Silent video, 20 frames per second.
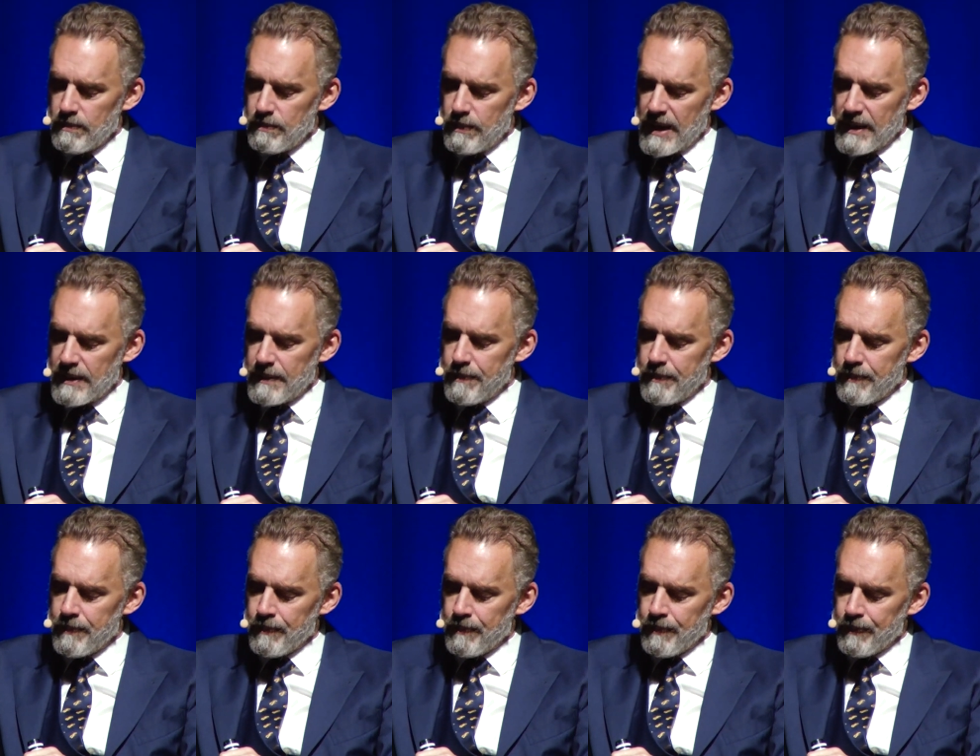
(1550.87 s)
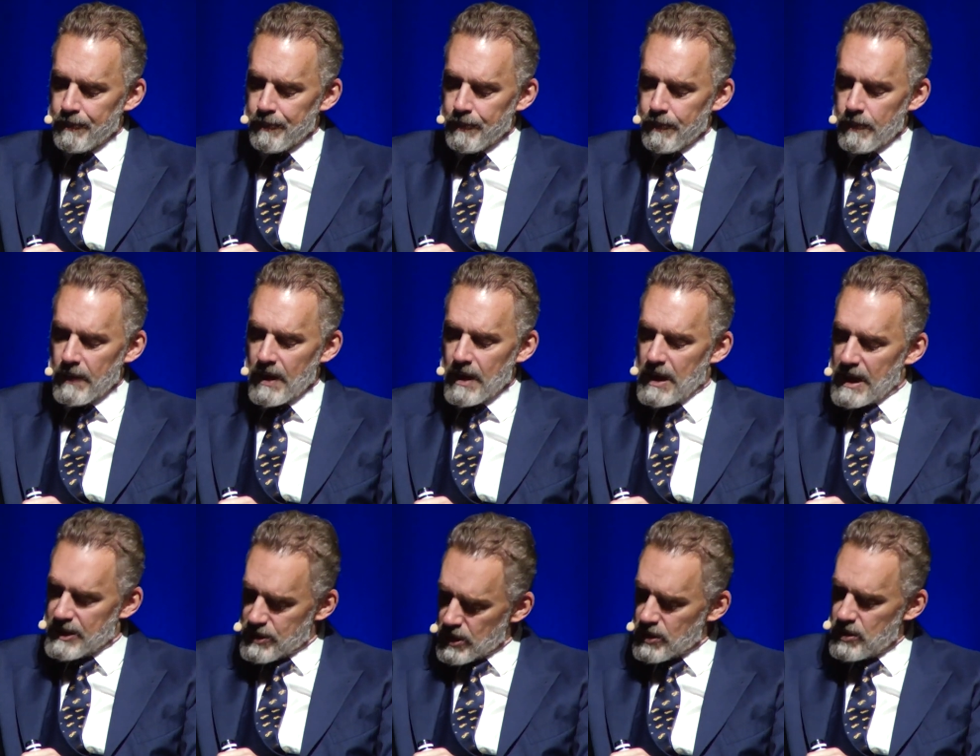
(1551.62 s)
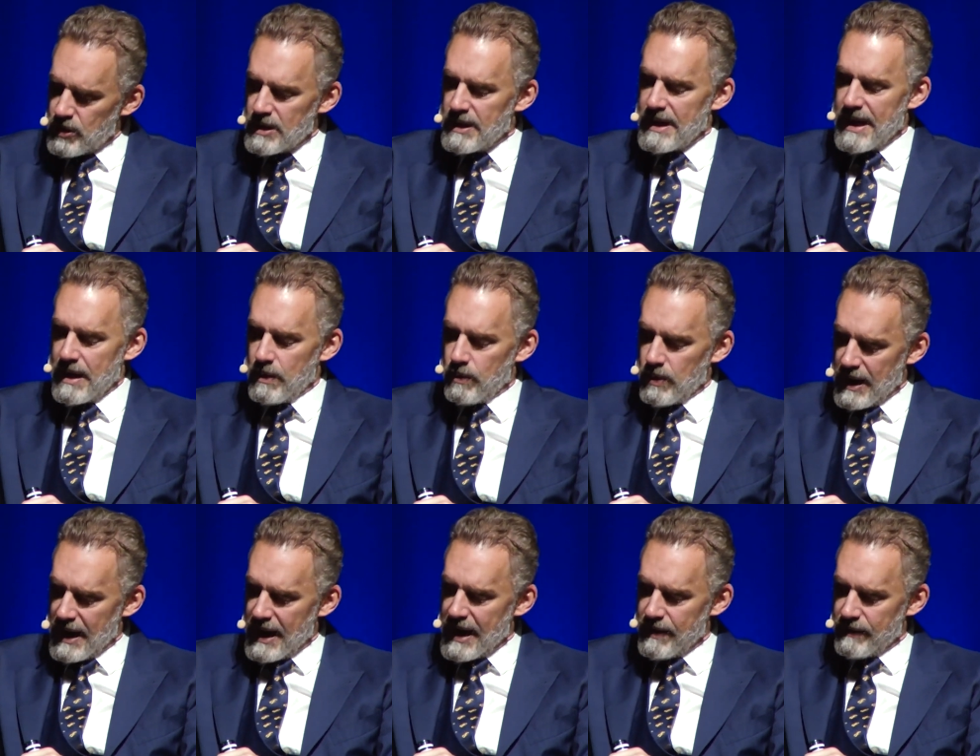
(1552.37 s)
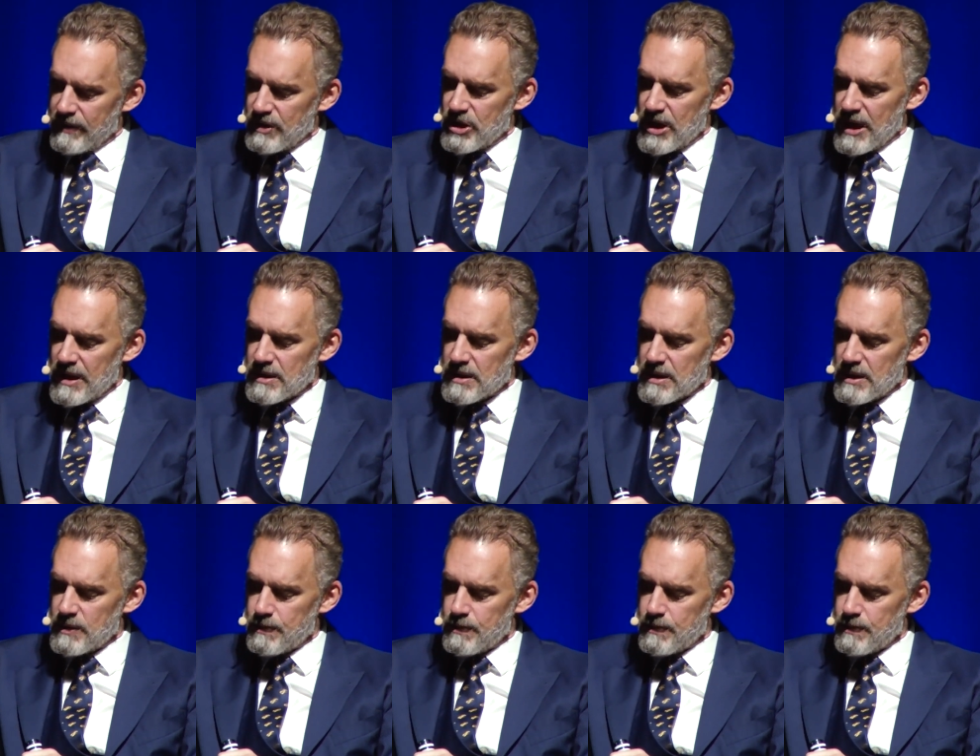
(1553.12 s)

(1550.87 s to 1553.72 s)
But it's a good day when I have a chance to